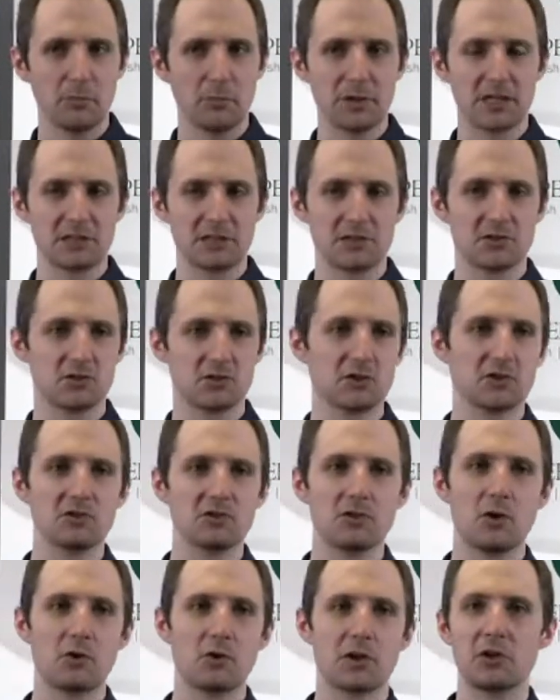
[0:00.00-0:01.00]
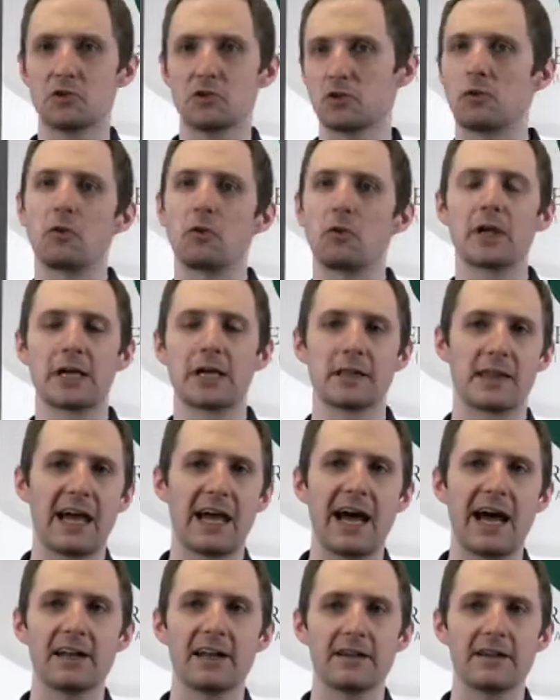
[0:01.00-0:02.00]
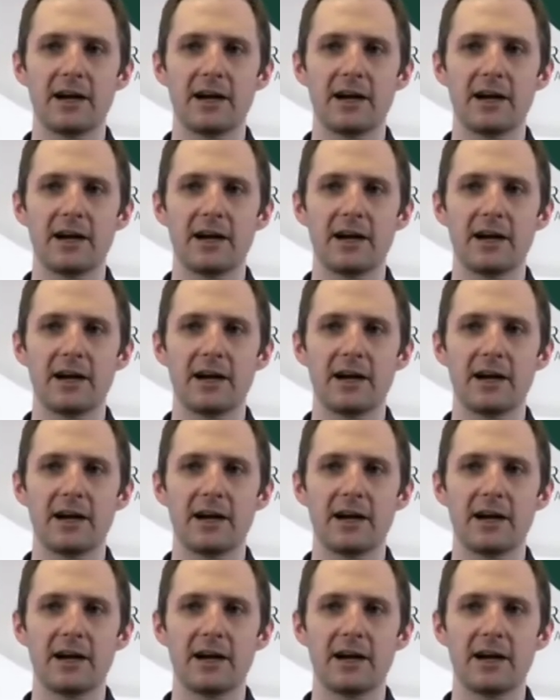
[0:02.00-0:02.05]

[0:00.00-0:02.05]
because there's just no controlling that